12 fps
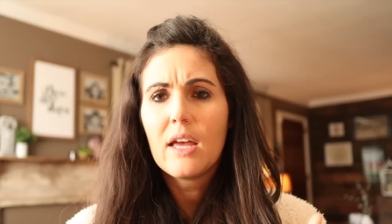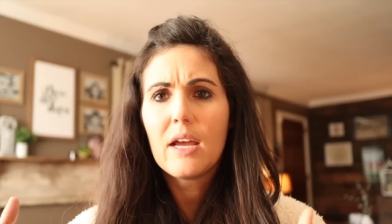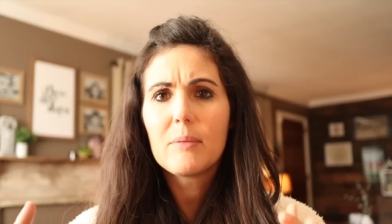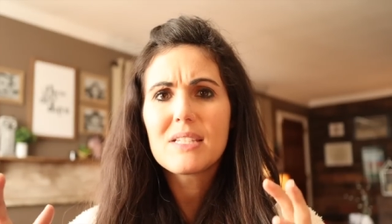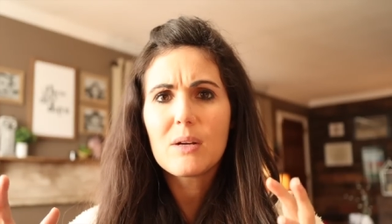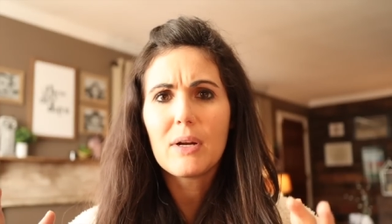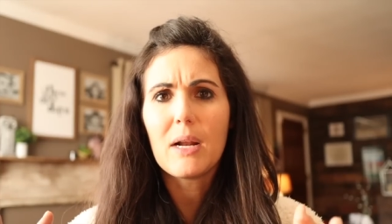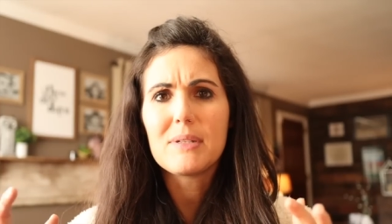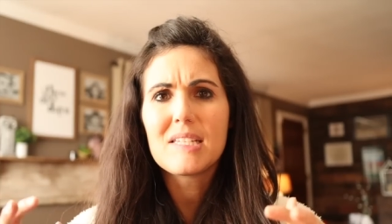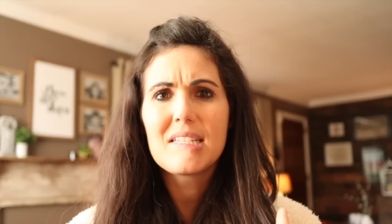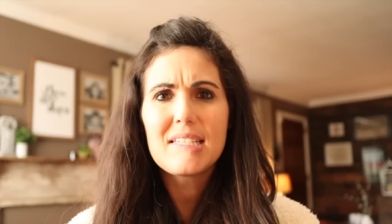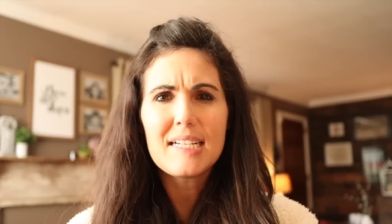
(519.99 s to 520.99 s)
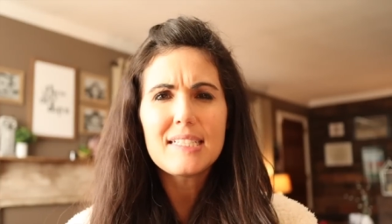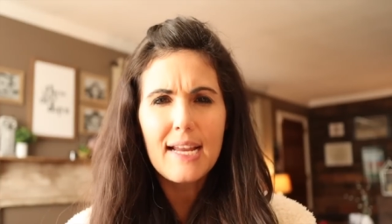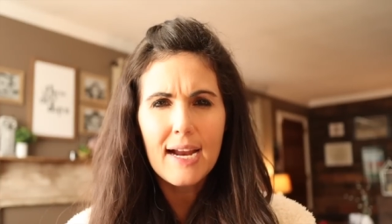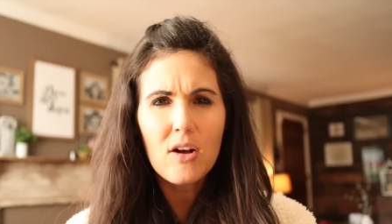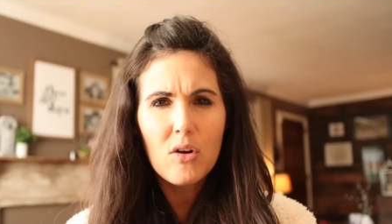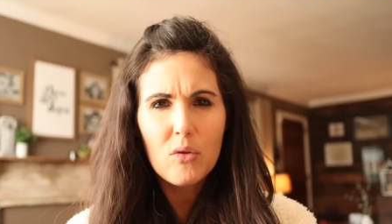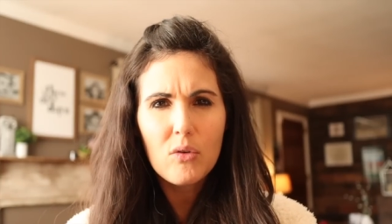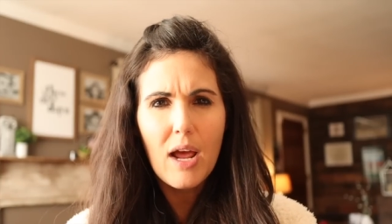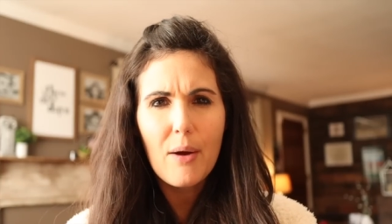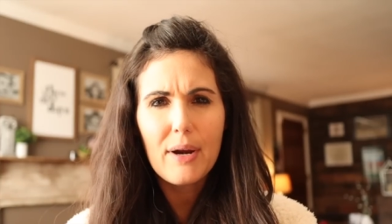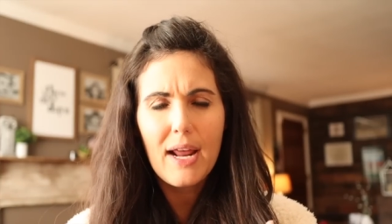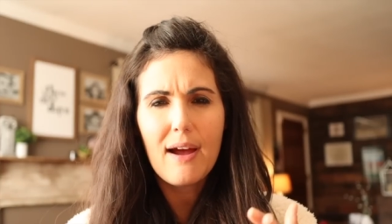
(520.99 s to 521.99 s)
it was like when I would sit down,
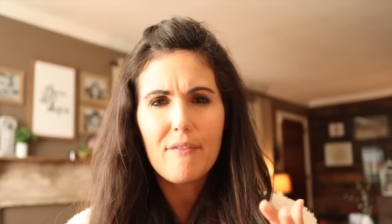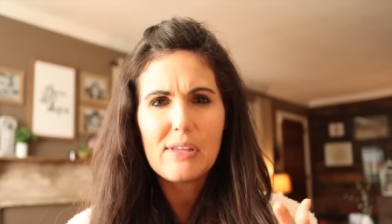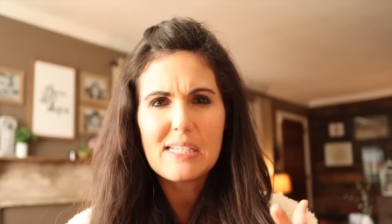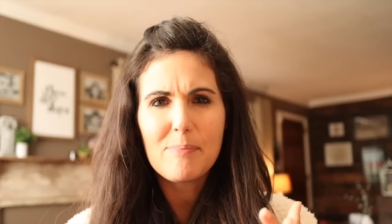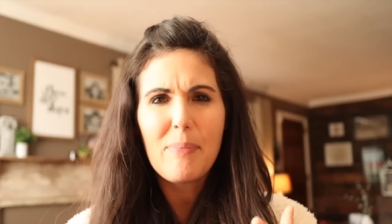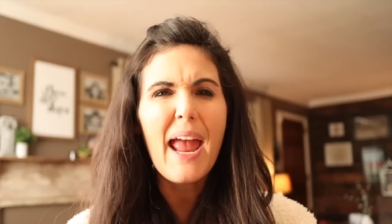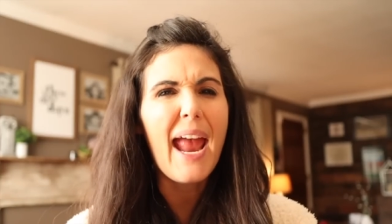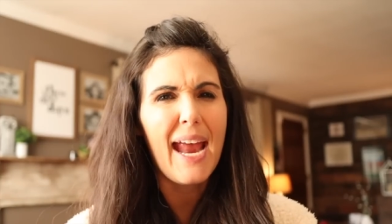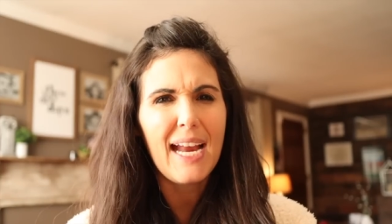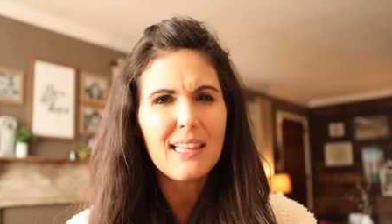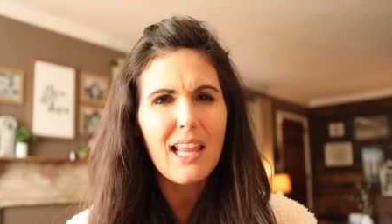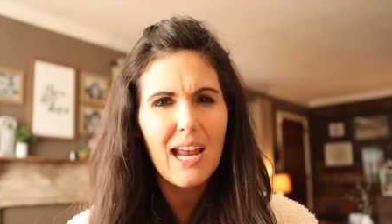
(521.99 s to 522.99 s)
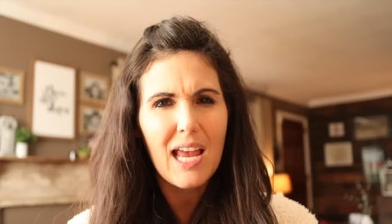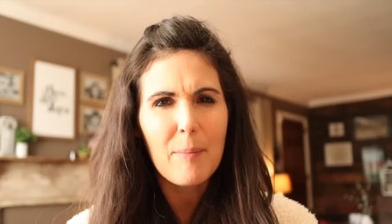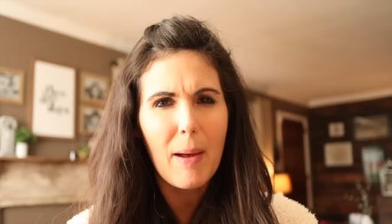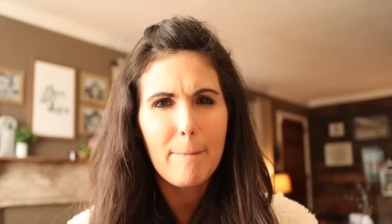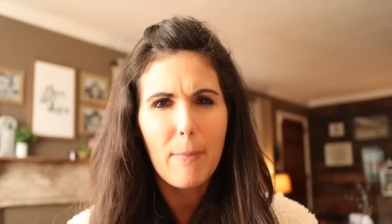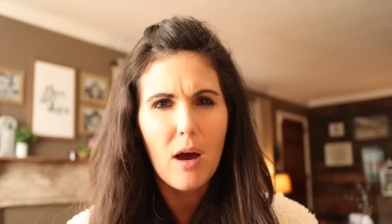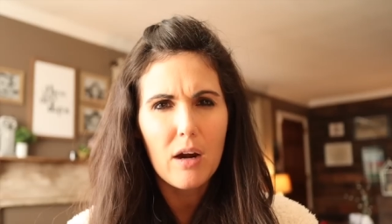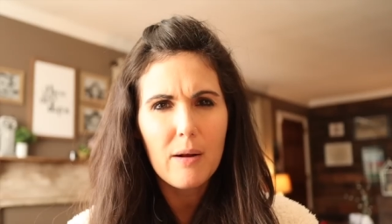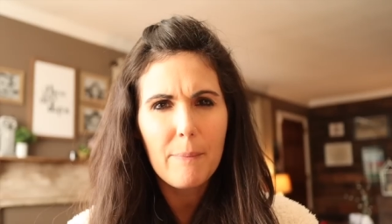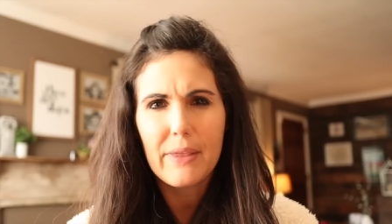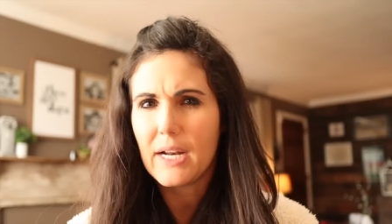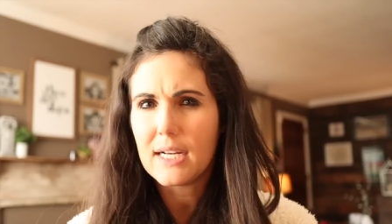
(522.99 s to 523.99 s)
I would have this pain like in my
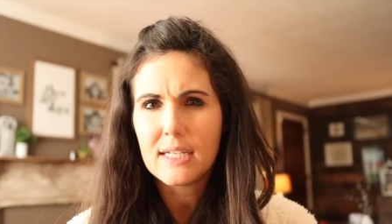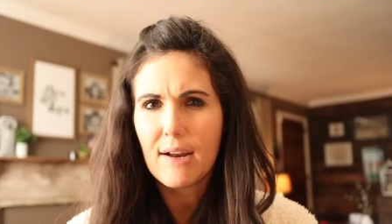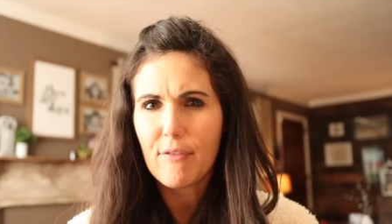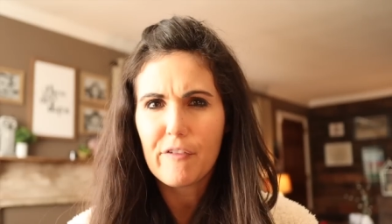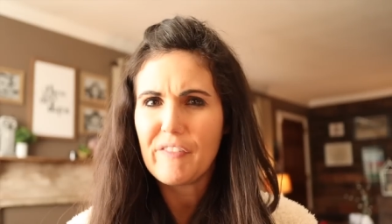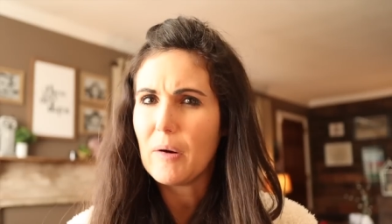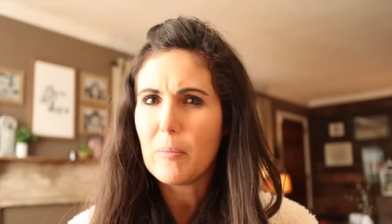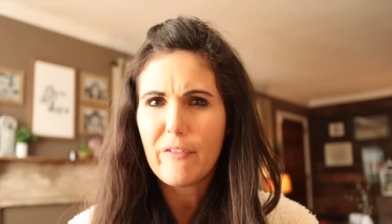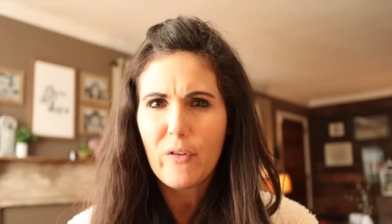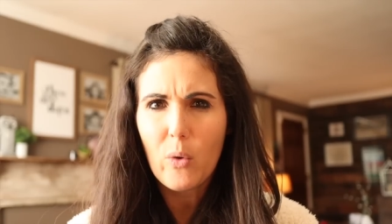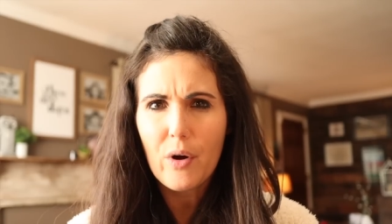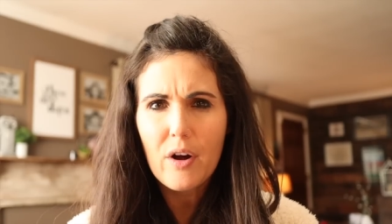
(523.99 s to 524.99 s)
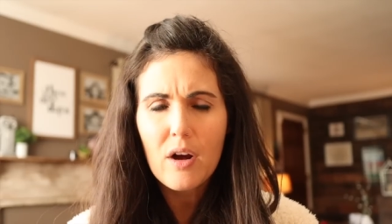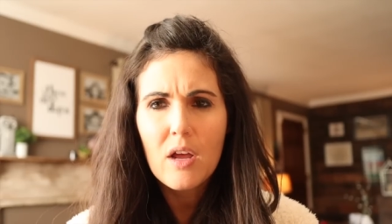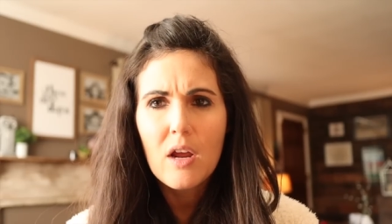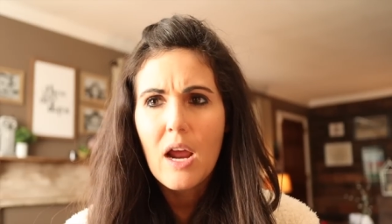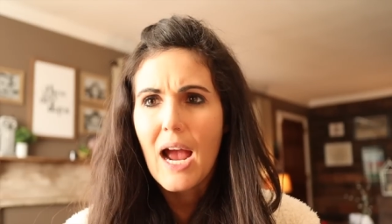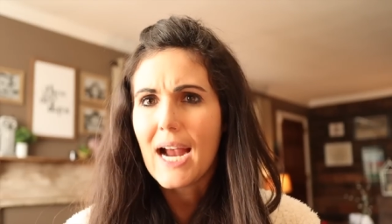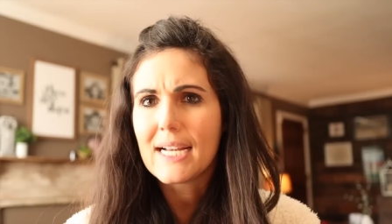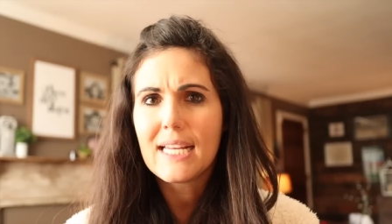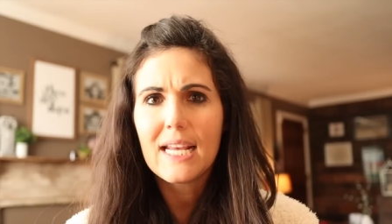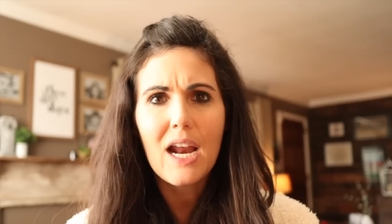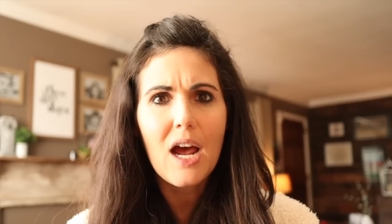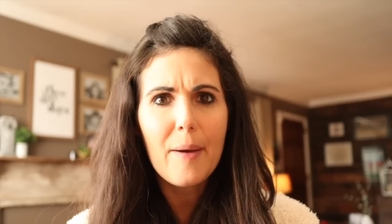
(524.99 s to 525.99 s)
bottom that I'd never felt before. I'd
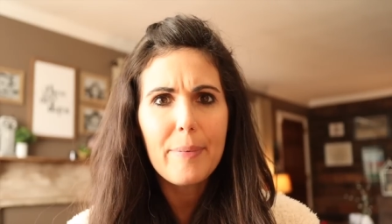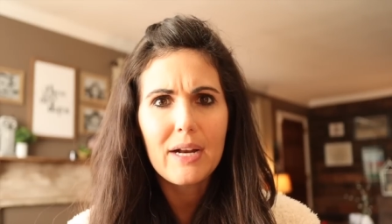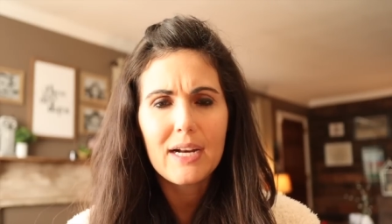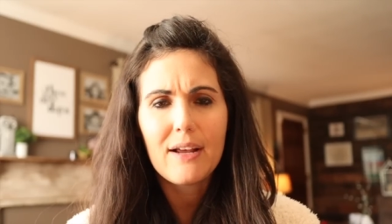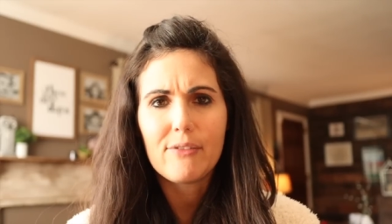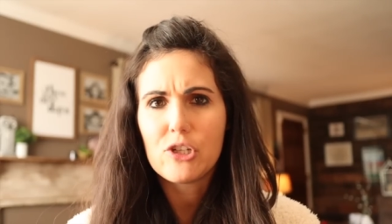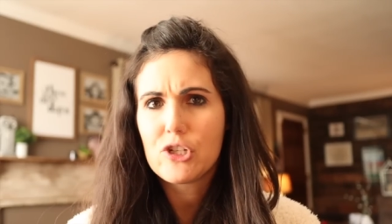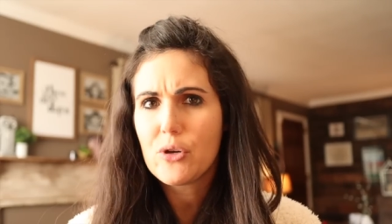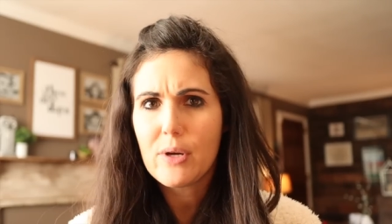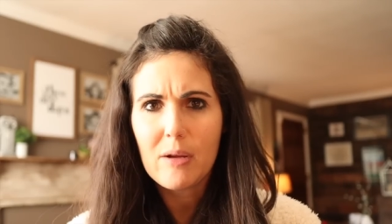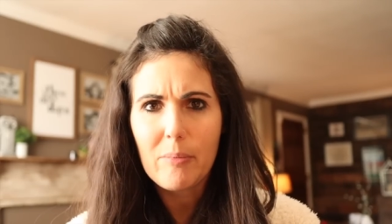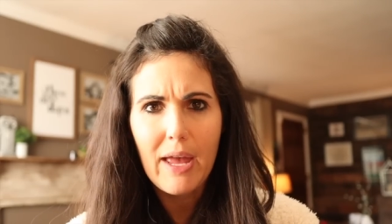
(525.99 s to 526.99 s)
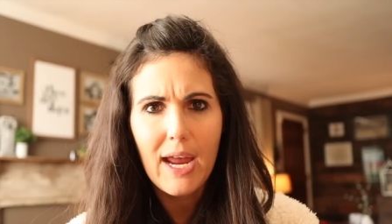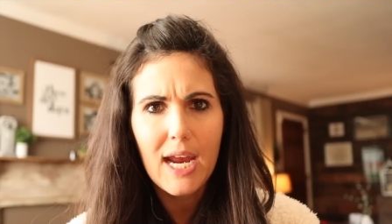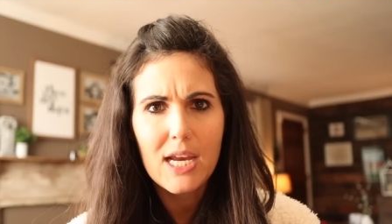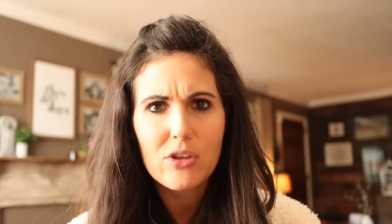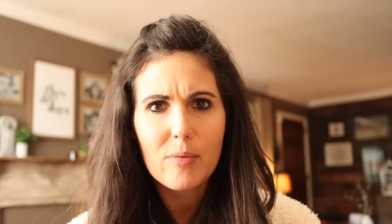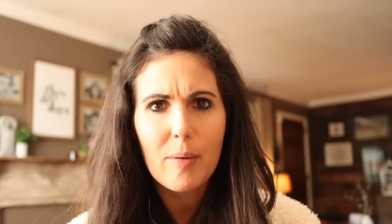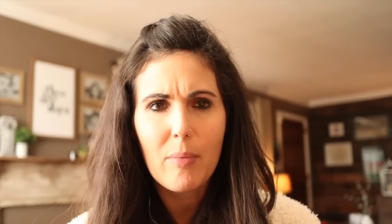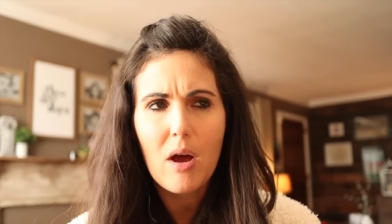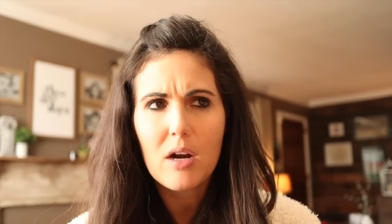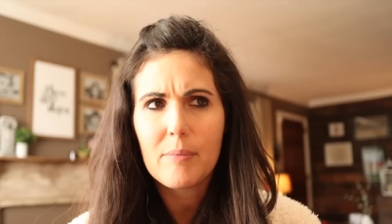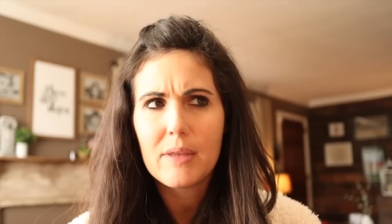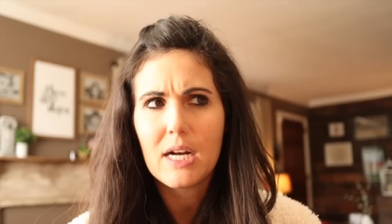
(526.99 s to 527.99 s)
get up and I'd have a shooting pain through my
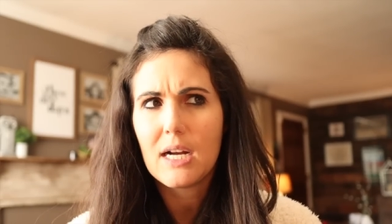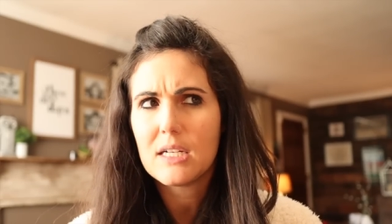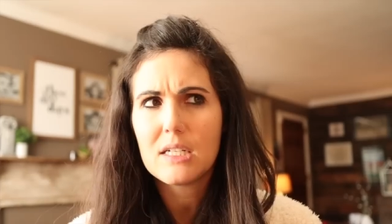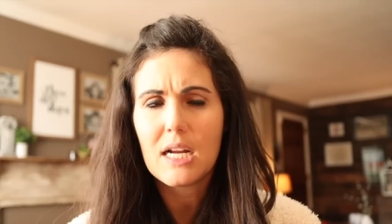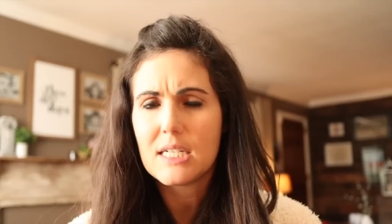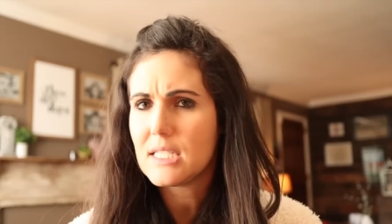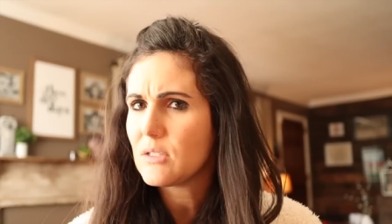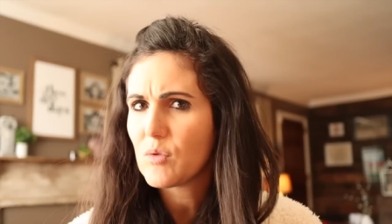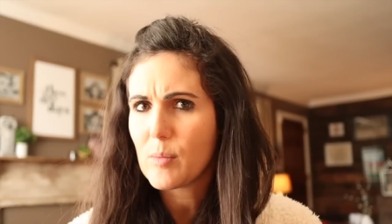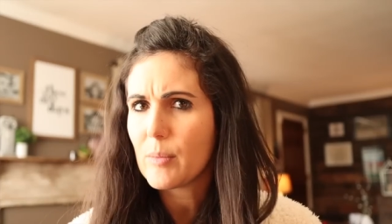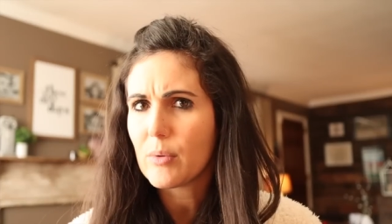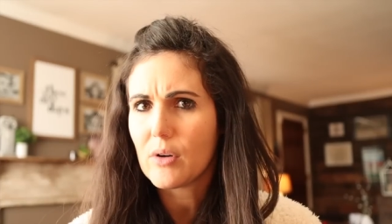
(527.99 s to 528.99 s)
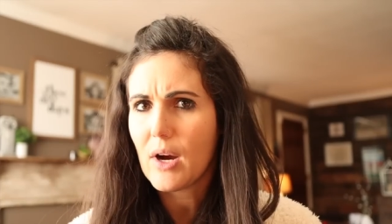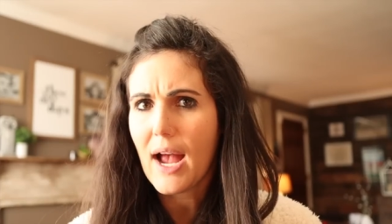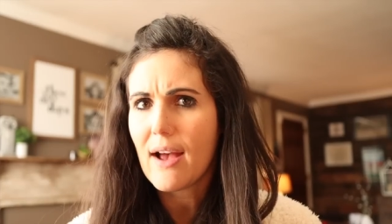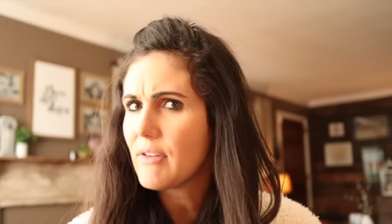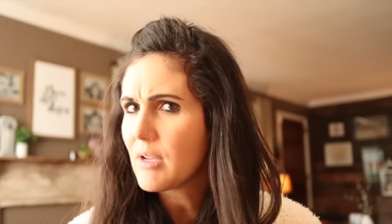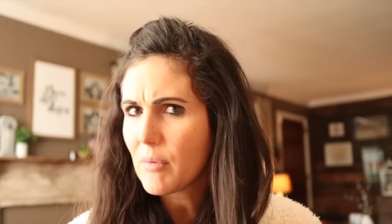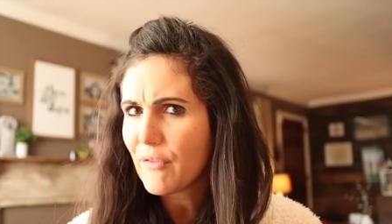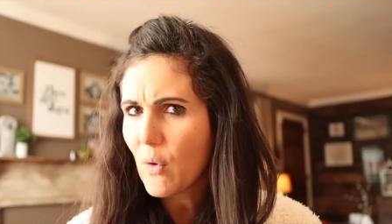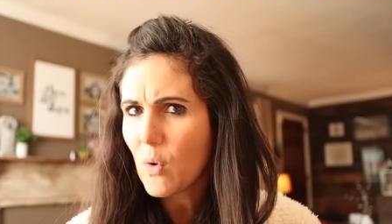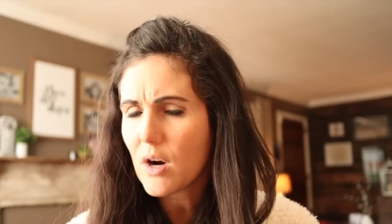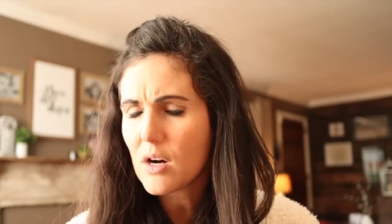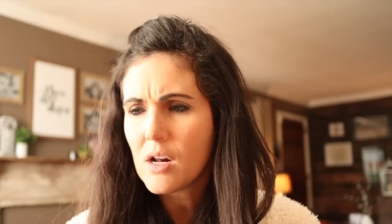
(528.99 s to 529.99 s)
bottom that I didn't remember having
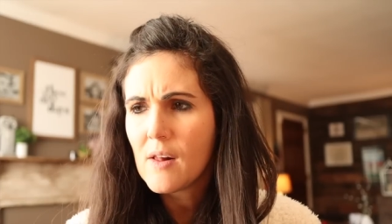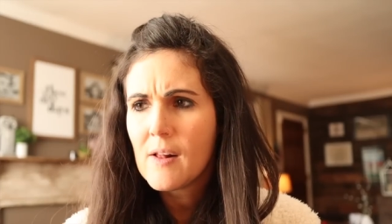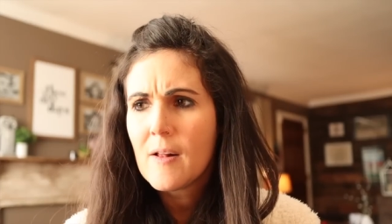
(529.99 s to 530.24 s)
before.